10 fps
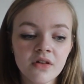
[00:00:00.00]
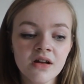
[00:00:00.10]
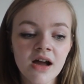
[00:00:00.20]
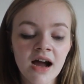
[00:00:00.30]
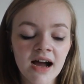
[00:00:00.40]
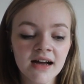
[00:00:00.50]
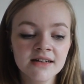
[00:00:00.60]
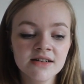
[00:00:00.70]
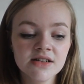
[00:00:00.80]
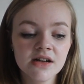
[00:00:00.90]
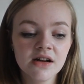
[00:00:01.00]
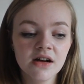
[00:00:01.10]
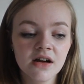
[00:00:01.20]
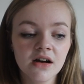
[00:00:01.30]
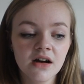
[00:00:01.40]
And
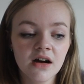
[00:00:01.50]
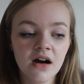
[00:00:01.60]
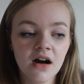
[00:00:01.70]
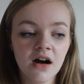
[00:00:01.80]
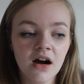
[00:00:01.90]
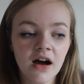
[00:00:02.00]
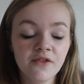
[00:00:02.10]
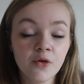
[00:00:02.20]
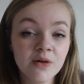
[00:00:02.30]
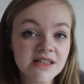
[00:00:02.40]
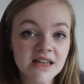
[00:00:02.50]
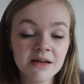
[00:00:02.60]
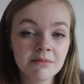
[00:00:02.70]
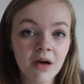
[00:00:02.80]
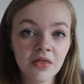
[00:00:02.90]
I've always done
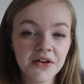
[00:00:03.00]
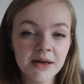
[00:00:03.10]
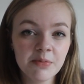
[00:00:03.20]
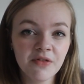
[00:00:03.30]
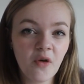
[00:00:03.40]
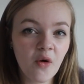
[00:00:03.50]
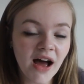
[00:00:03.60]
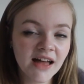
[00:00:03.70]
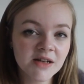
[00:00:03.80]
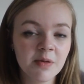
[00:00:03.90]
it monthly beforehand,